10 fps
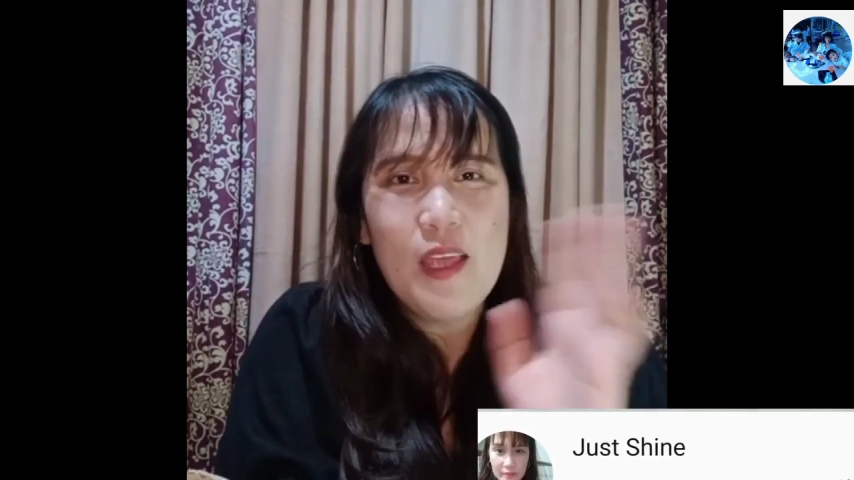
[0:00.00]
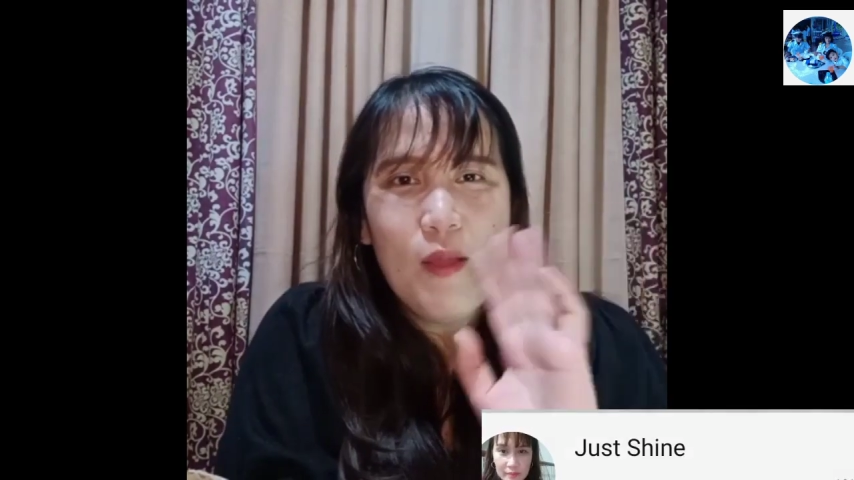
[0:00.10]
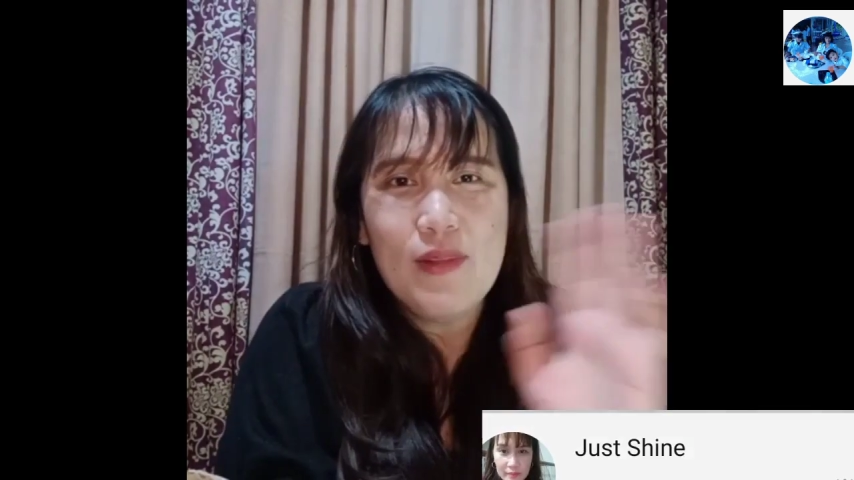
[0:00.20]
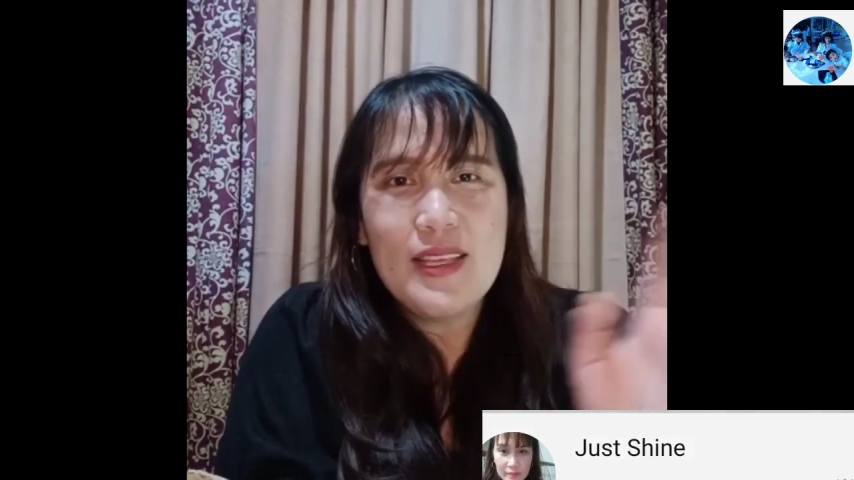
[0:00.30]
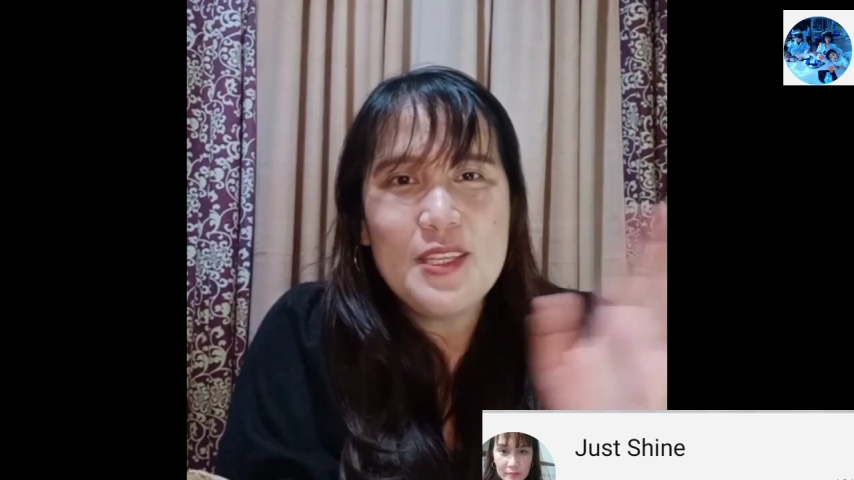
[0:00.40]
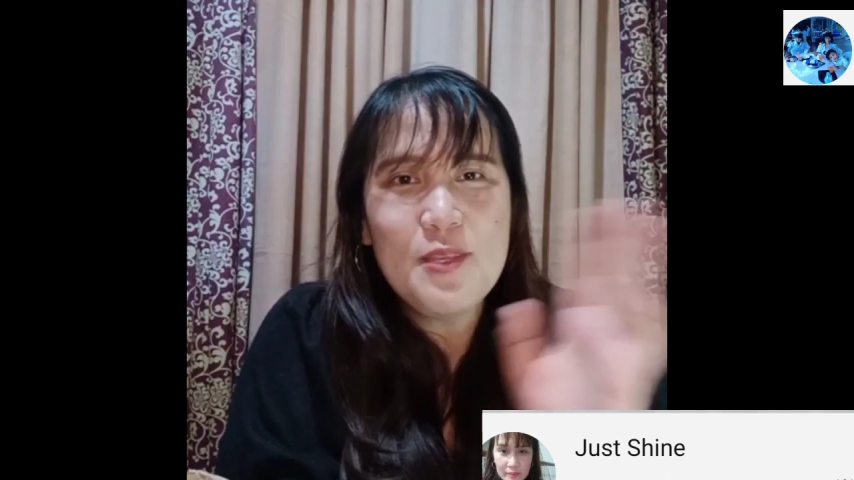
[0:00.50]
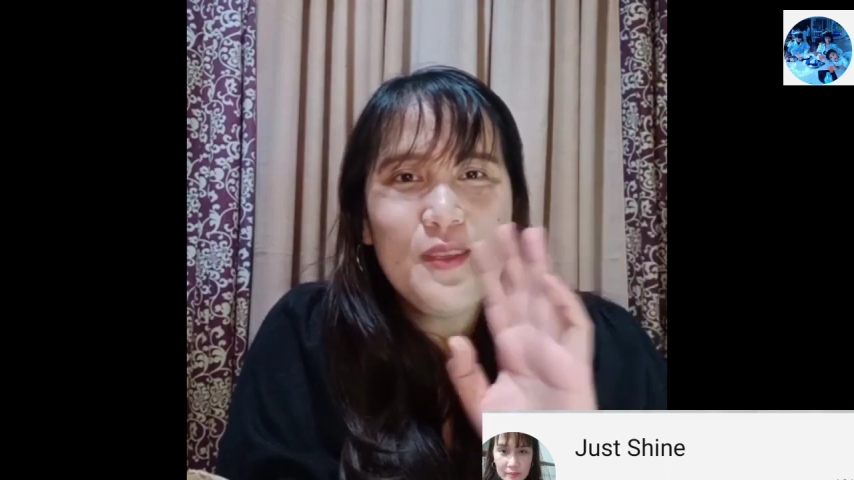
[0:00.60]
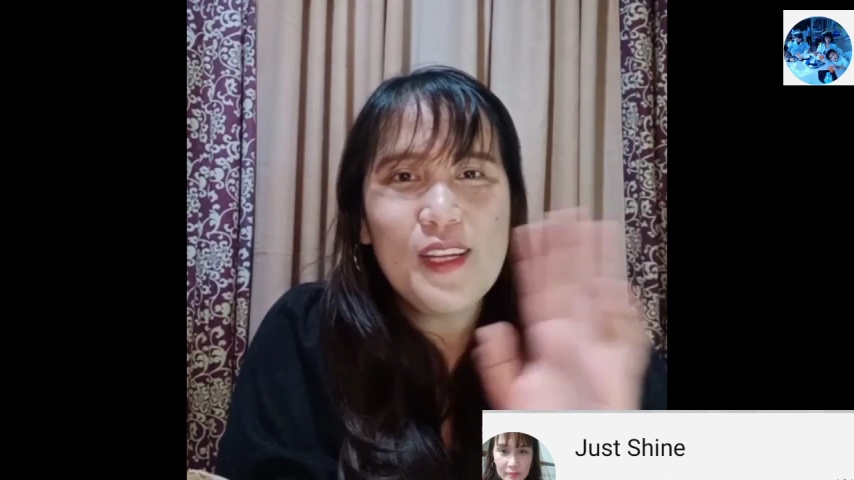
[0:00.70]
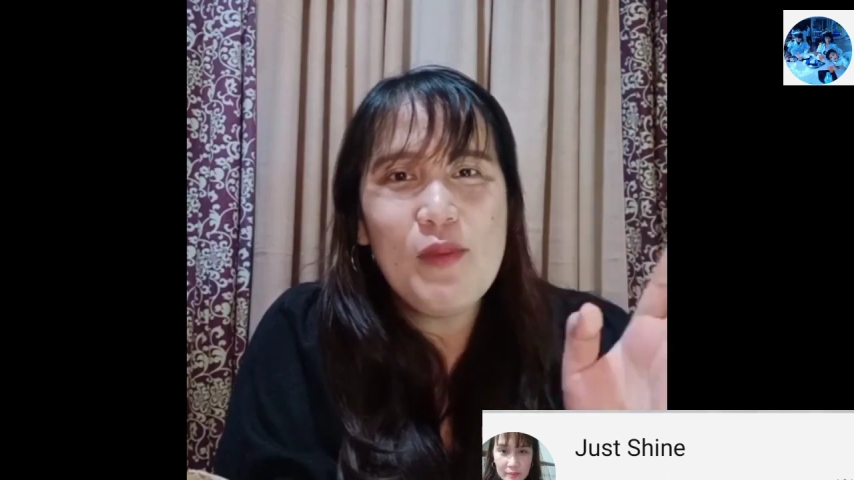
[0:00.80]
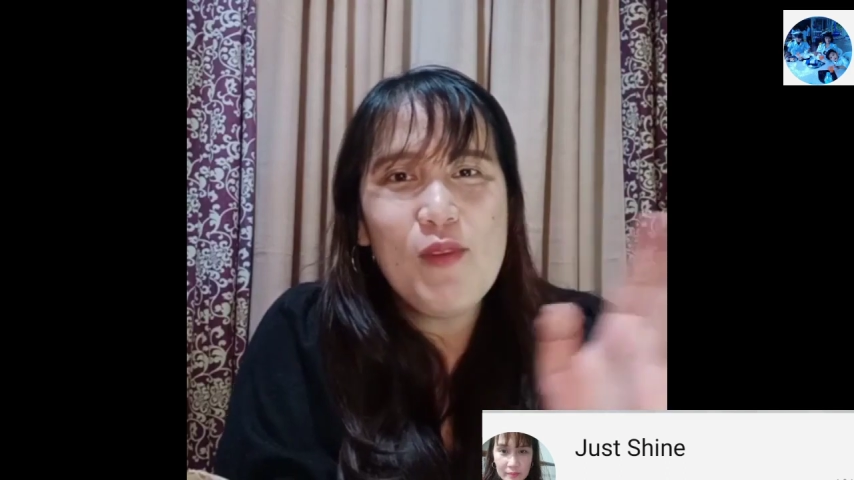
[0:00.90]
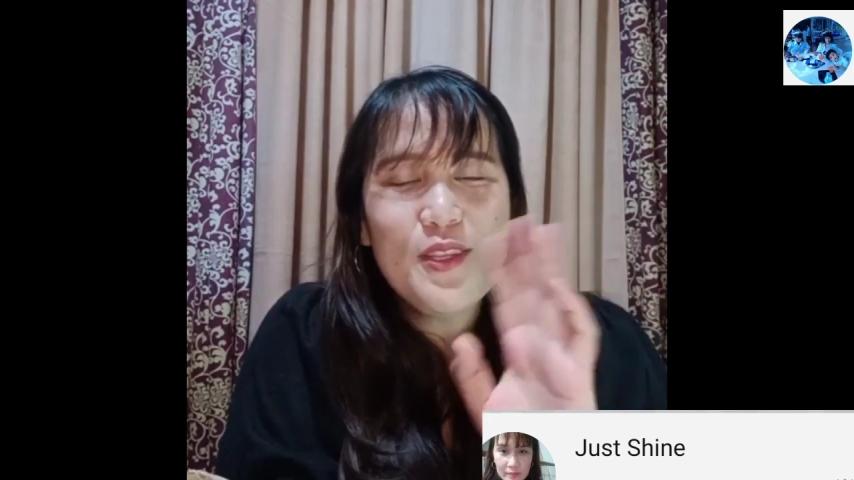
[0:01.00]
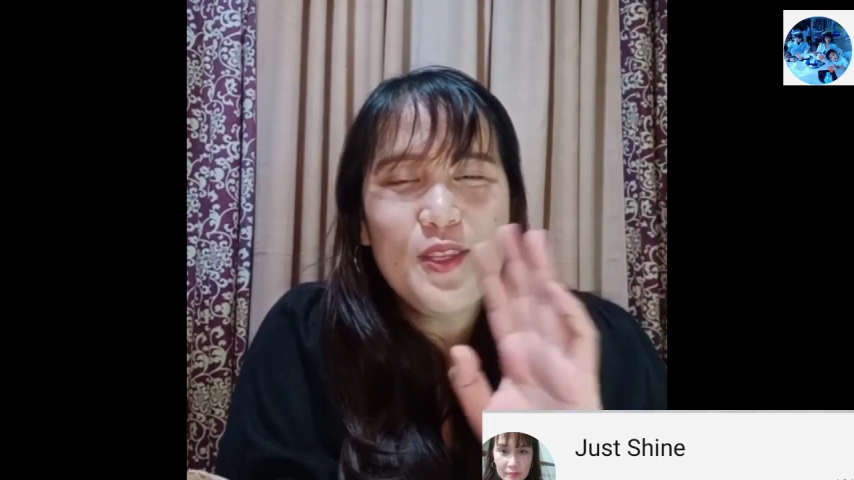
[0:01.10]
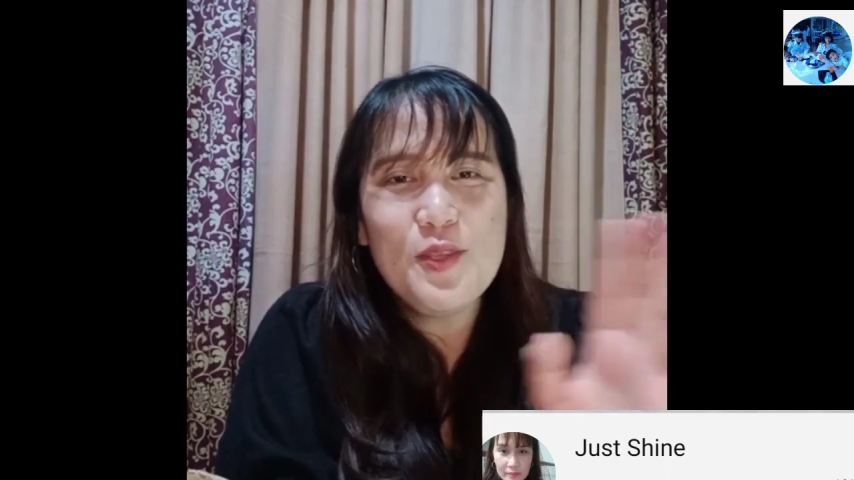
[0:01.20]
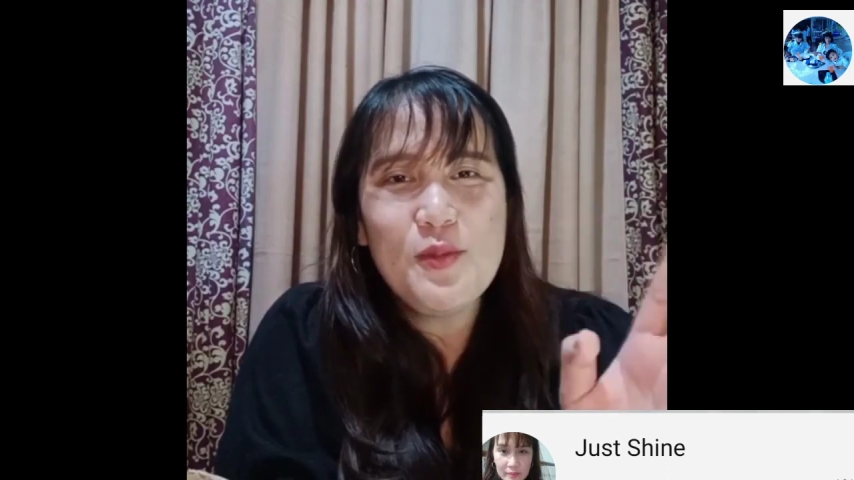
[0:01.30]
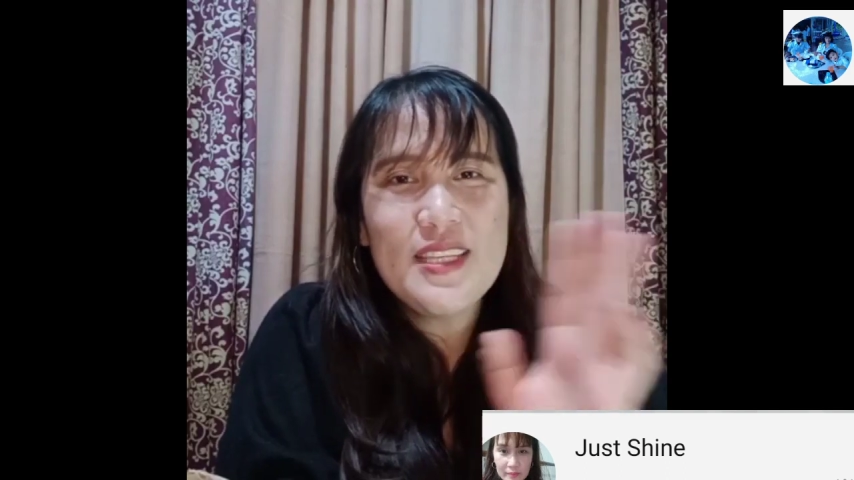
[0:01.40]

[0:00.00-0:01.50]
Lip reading: please subscribe also to my